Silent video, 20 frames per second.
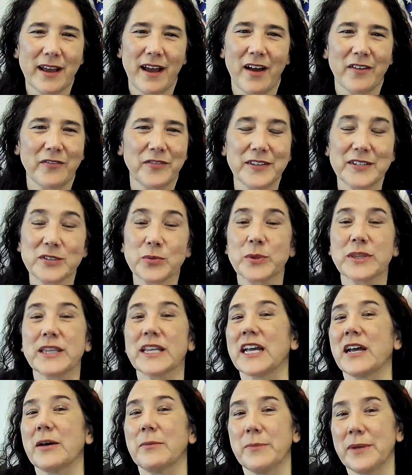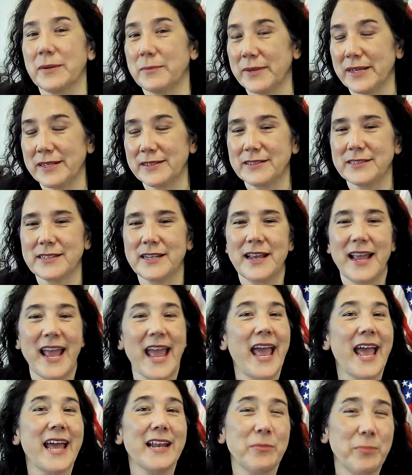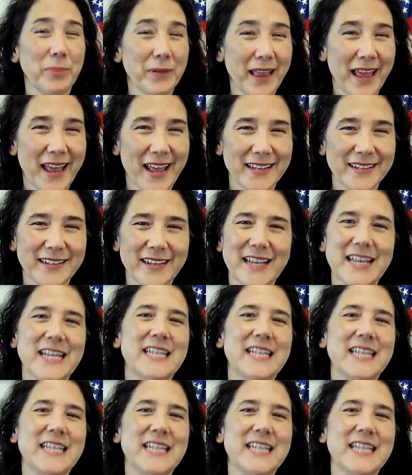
office with the commitment and a plan